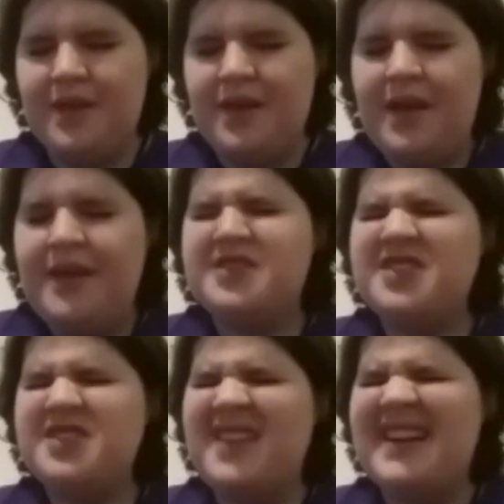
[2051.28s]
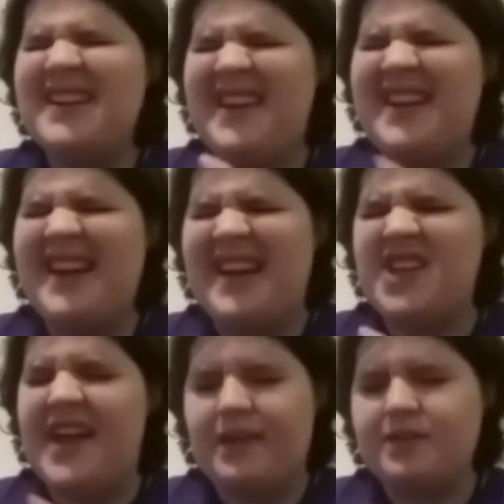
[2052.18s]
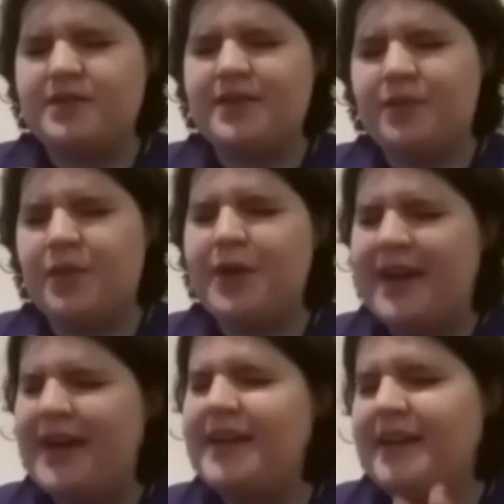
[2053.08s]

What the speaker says: there's a lot of teenage angst is what we're getting,